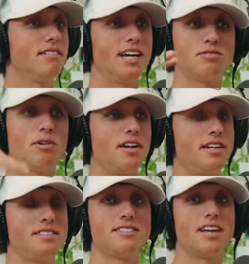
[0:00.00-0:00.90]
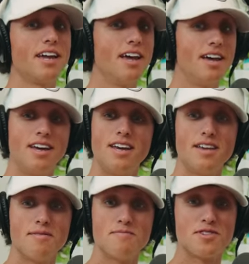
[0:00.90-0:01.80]
That's what it is. It's like
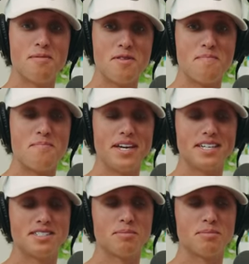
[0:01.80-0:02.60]
some of the biggest